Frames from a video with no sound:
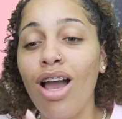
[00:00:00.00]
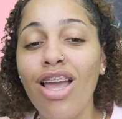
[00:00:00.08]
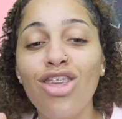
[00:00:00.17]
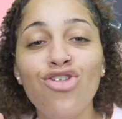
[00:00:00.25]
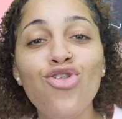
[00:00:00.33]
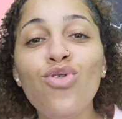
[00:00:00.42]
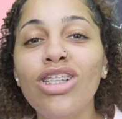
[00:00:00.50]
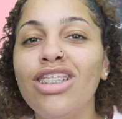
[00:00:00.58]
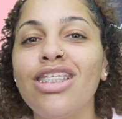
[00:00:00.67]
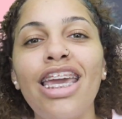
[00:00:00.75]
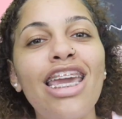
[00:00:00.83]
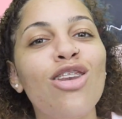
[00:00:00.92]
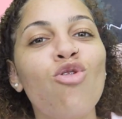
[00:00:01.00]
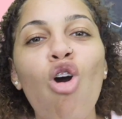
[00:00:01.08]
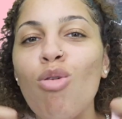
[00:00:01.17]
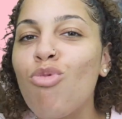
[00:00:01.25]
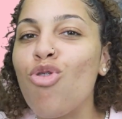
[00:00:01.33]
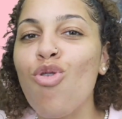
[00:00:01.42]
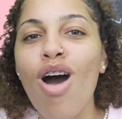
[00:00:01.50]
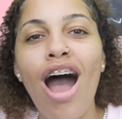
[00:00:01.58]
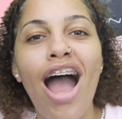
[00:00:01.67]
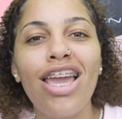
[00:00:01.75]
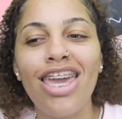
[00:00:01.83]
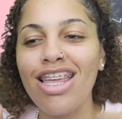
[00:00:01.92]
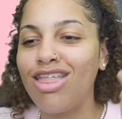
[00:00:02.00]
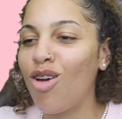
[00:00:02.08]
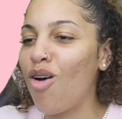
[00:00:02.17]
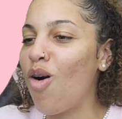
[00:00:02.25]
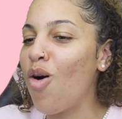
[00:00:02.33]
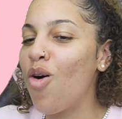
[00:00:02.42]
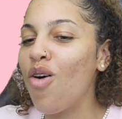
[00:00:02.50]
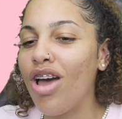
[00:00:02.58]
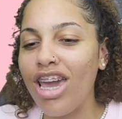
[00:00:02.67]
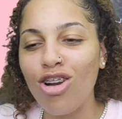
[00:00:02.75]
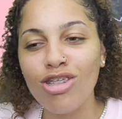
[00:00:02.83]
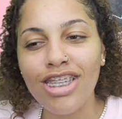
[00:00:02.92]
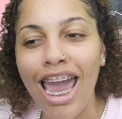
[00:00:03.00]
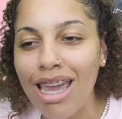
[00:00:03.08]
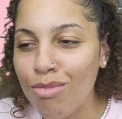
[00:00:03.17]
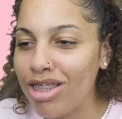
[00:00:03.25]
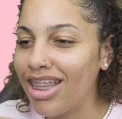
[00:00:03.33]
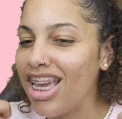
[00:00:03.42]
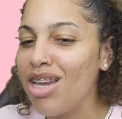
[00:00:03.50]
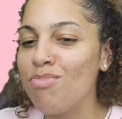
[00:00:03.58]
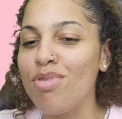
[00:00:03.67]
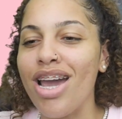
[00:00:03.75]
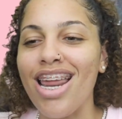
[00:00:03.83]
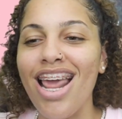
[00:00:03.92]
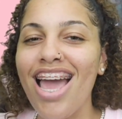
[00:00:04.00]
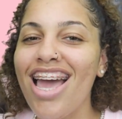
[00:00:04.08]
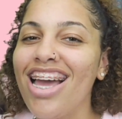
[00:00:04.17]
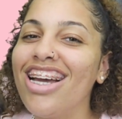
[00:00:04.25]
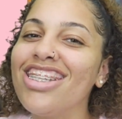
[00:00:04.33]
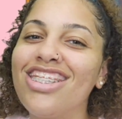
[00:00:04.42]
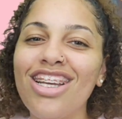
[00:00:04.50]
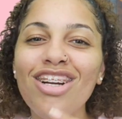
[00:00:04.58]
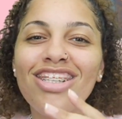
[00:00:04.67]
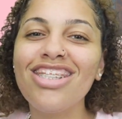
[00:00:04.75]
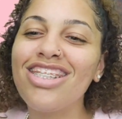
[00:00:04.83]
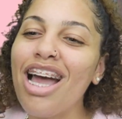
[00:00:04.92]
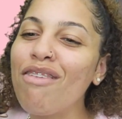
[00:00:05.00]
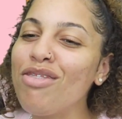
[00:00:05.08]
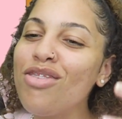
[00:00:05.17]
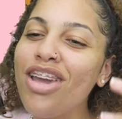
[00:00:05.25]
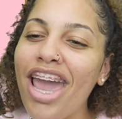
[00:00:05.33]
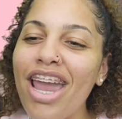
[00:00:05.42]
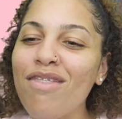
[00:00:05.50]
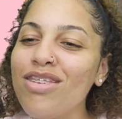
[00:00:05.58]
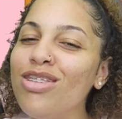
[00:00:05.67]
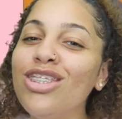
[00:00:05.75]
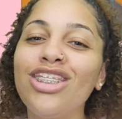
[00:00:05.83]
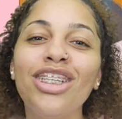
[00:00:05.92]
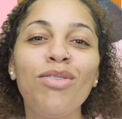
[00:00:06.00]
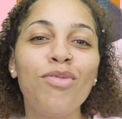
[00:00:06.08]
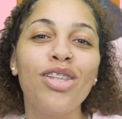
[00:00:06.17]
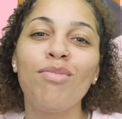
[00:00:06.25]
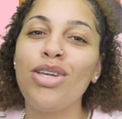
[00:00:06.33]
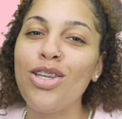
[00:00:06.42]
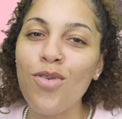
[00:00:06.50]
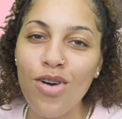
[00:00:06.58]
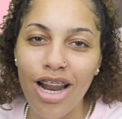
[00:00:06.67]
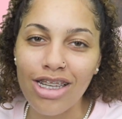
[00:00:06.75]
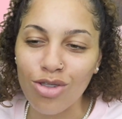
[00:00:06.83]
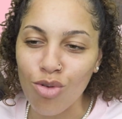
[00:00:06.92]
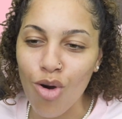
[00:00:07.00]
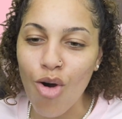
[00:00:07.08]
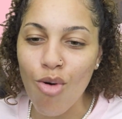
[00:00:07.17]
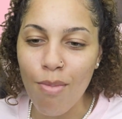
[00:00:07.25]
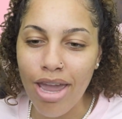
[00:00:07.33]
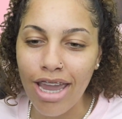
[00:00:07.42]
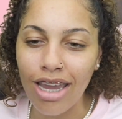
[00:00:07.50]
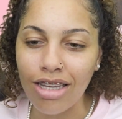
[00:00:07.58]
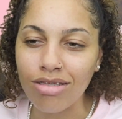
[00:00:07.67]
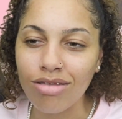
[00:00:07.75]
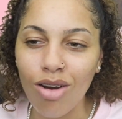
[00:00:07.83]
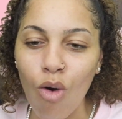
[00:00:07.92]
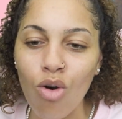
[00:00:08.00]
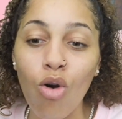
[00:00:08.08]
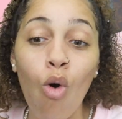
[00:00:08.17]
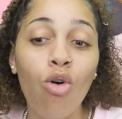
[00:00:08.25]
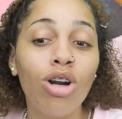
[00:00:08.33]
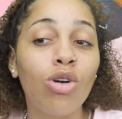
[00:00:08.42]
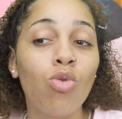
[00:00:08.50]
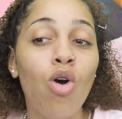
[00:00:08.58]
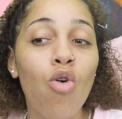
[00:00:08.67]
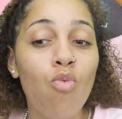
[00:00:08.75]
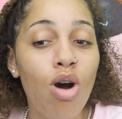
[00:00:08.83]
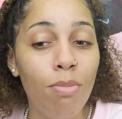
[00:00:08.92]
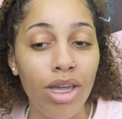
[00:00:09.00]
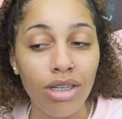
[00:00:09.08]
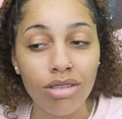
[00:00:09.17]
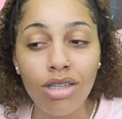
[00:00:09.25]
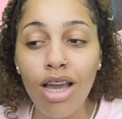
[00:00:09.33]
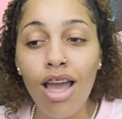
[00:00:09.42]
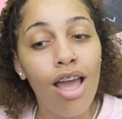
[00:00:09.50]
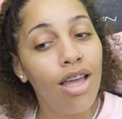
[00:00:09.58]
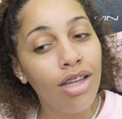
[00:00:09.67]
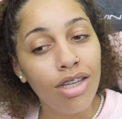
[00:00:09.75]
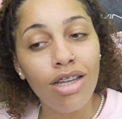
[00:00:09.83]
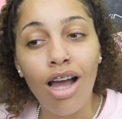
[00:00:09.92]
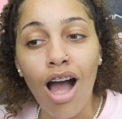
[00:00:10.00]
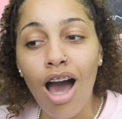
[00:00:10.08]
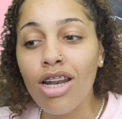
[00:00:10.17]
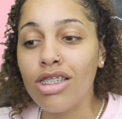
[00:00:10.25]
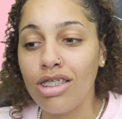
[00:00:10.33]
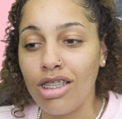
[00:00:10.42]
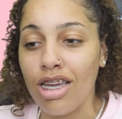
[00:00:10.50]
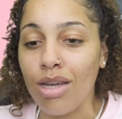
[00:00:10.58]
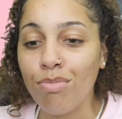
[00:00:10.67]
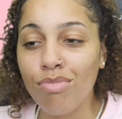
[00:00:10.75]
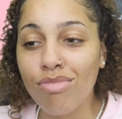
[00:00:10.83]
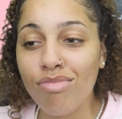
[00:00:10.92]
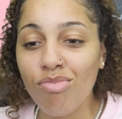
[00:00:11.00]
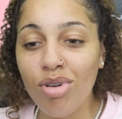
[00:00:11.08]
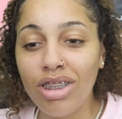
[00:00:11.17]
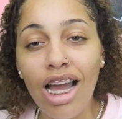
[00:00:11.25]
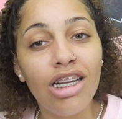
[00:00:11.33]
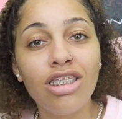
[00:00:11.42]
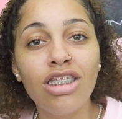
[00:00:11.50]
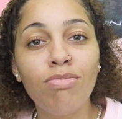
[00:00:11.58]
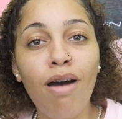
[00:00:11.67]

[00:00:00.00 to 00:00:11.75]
you can just eat normal. I get the whole entertainment thing, but certain stuff you can't, you shouldn't really be doing as a grown man or, or a grown woman. Honestly. But that's just